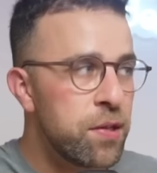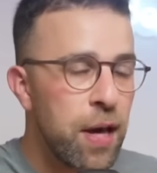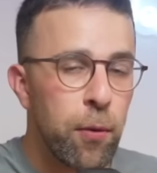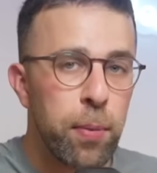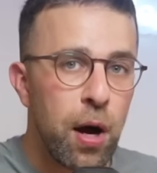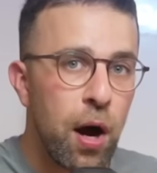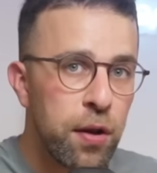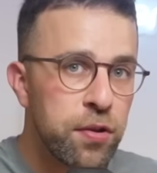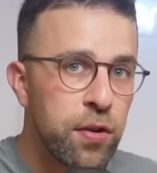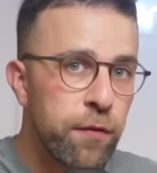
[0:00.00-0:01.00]
to help
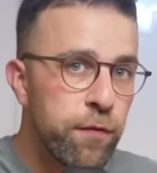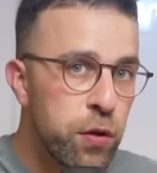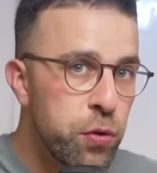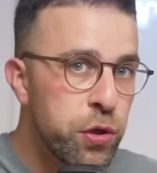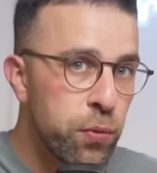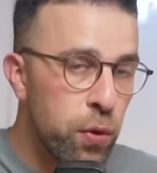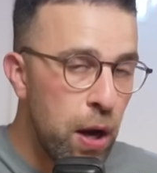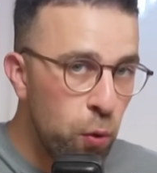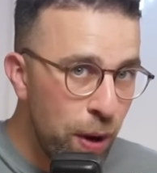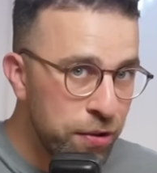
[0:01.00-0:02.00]
answer future
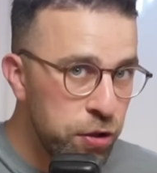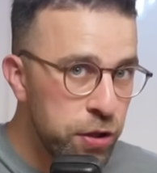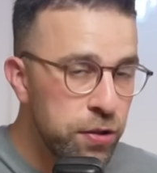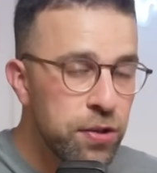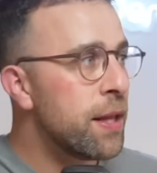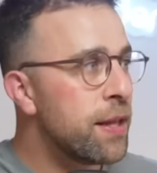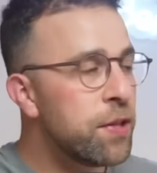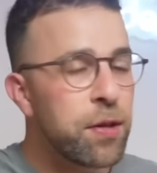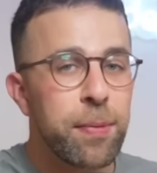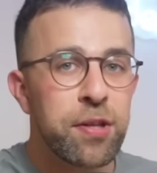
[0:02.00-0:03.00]
questions,
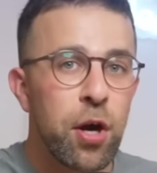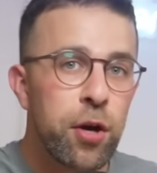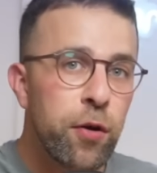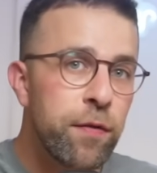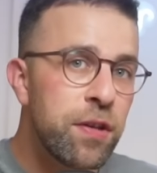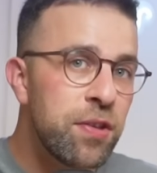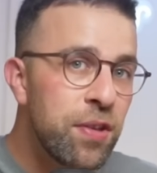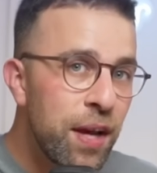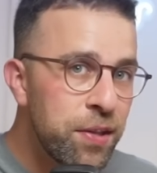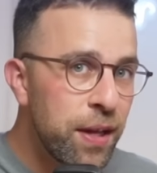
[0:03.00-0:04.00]
this can be turned off in
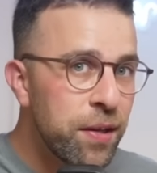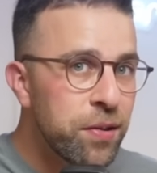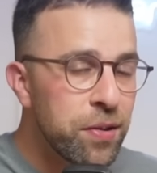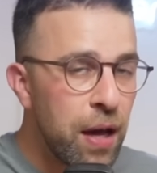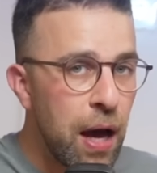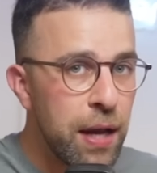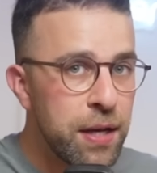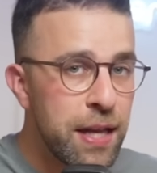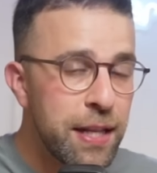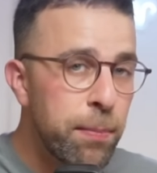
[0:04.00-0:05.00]
settings
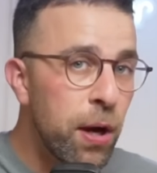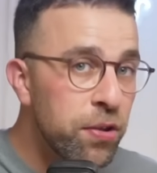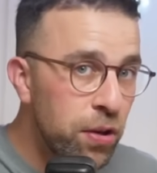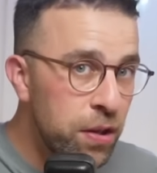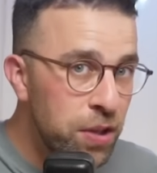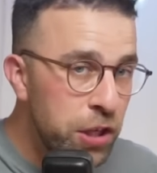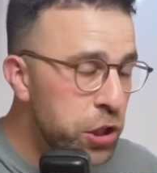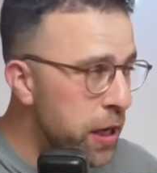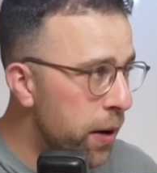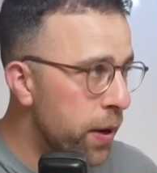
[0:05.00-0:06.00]
and in the
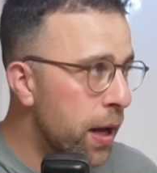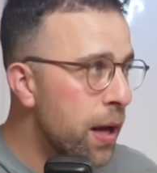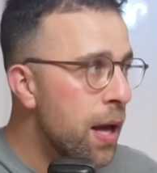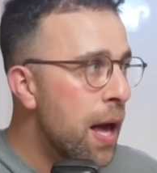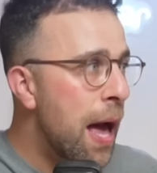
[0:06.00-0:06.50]
personalization area,